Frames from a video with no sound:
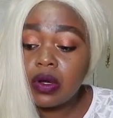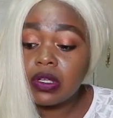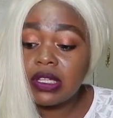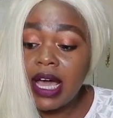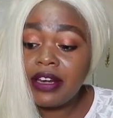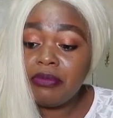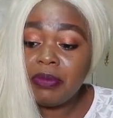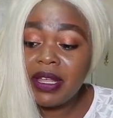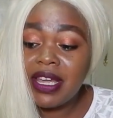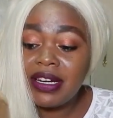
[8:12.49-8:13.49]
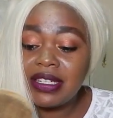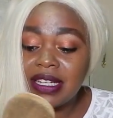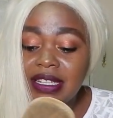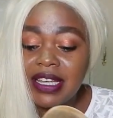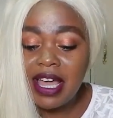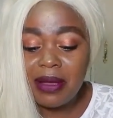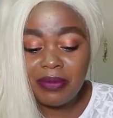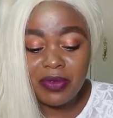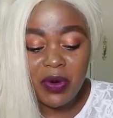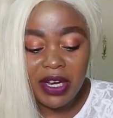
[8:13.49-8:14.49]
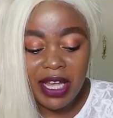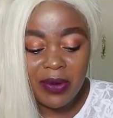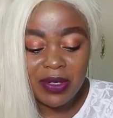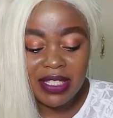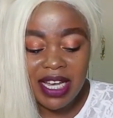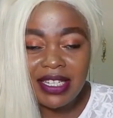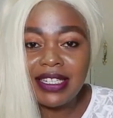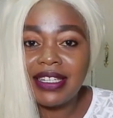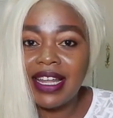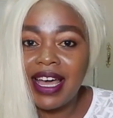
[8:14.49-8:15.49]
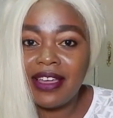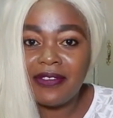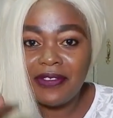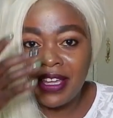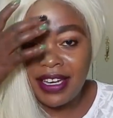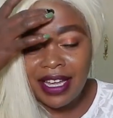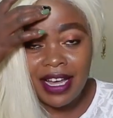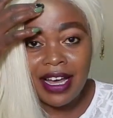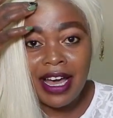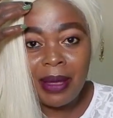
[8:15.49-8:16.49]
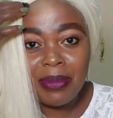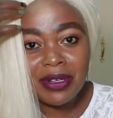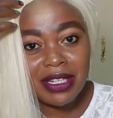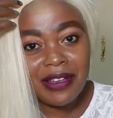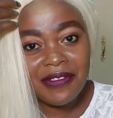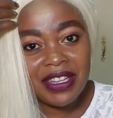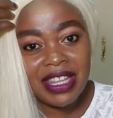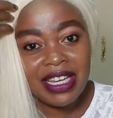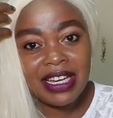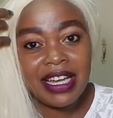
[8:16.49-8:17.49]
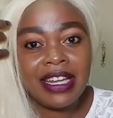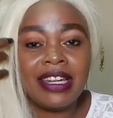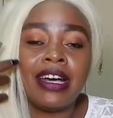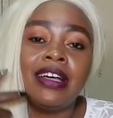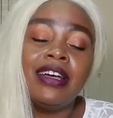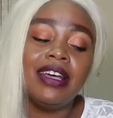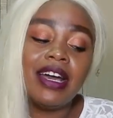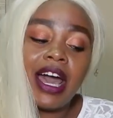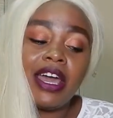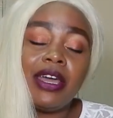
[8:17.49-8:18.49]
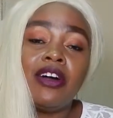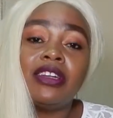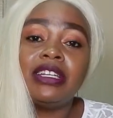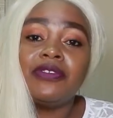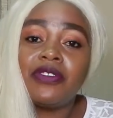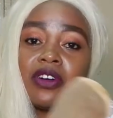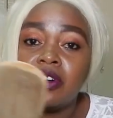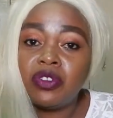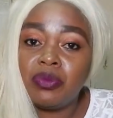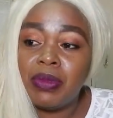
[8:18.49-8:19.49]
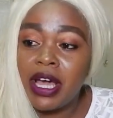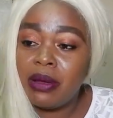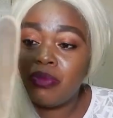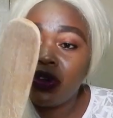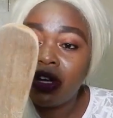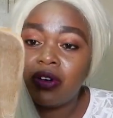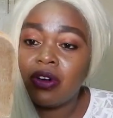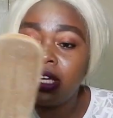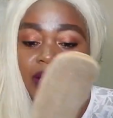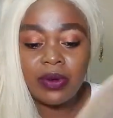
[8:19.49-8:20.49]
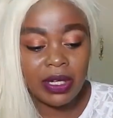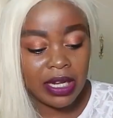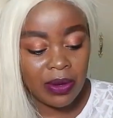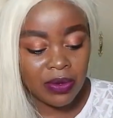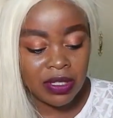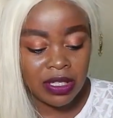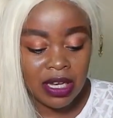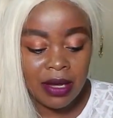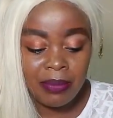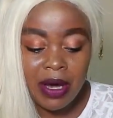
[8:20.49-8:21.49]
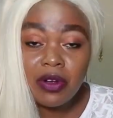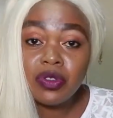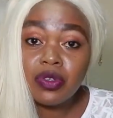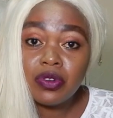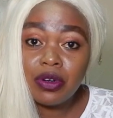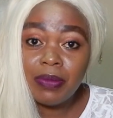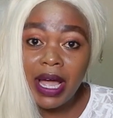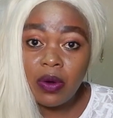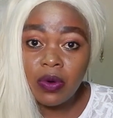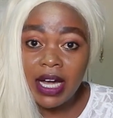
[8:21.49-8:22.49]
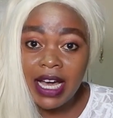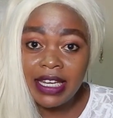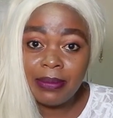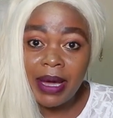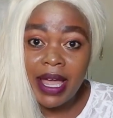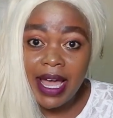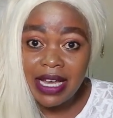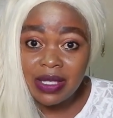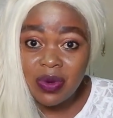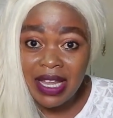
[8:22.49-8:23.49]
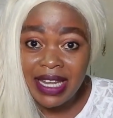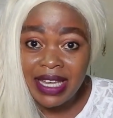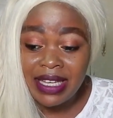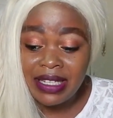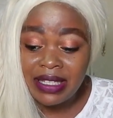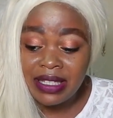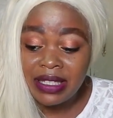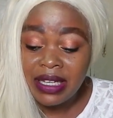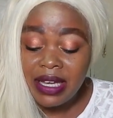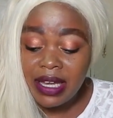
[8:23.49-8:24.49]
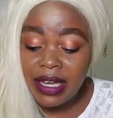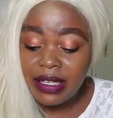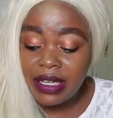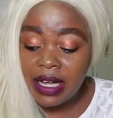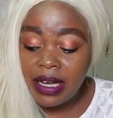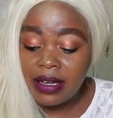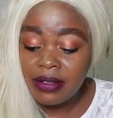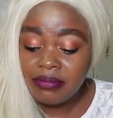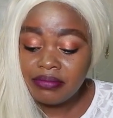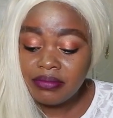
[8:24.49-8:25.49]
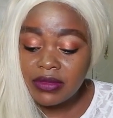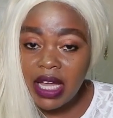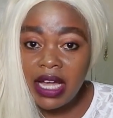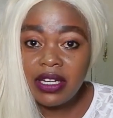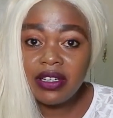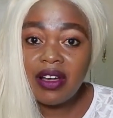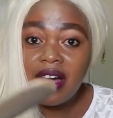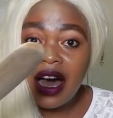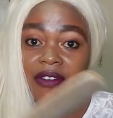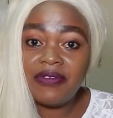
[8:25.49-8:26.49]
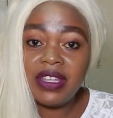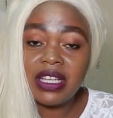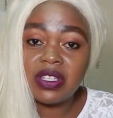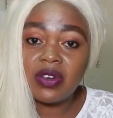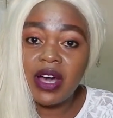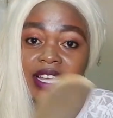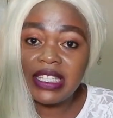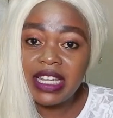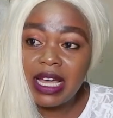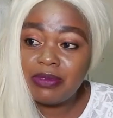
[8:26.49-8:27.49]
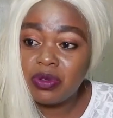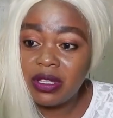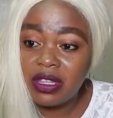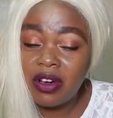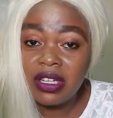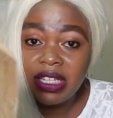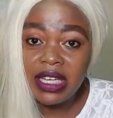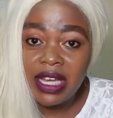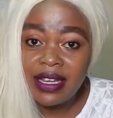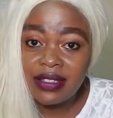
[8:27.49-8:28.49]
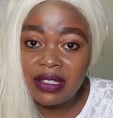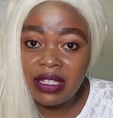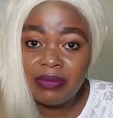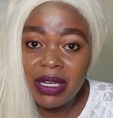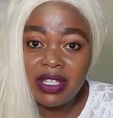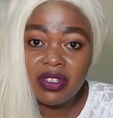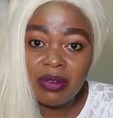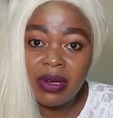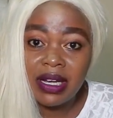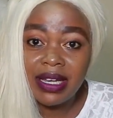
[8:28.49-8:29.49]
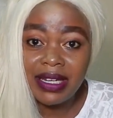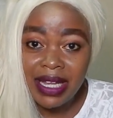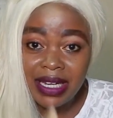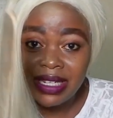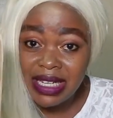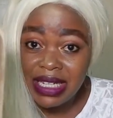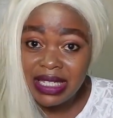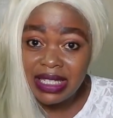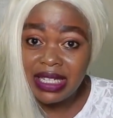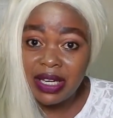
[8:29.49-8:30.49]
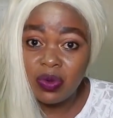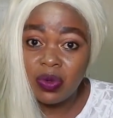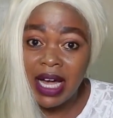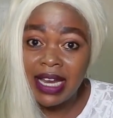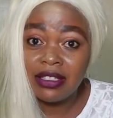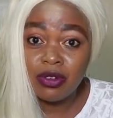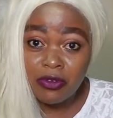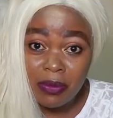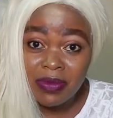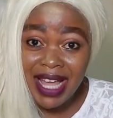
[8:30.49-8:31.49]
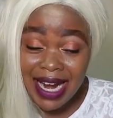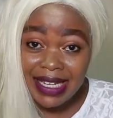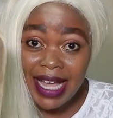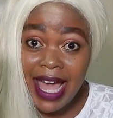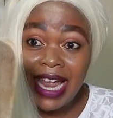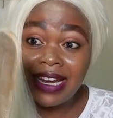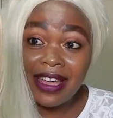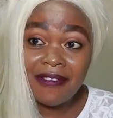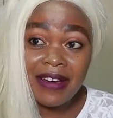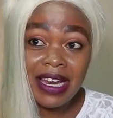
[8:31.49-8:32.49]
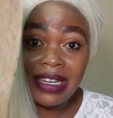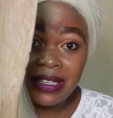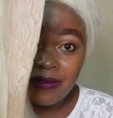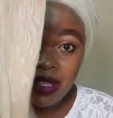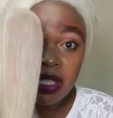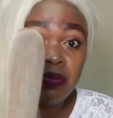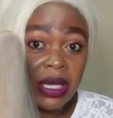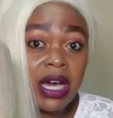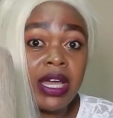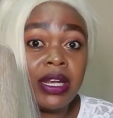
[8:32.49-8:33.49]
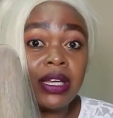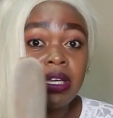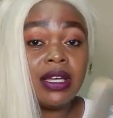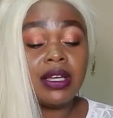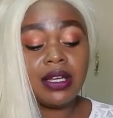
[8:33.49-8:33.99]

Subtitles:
Because I remember there is a time when I was starting life and I bought everything and I only forgot to buy mwiko. And when I was about to cook my ugali, my eggs were ready and I did not have this. So I slept with only eggs in my stomach and I really needed ugali. So from that day, I never leave this behind.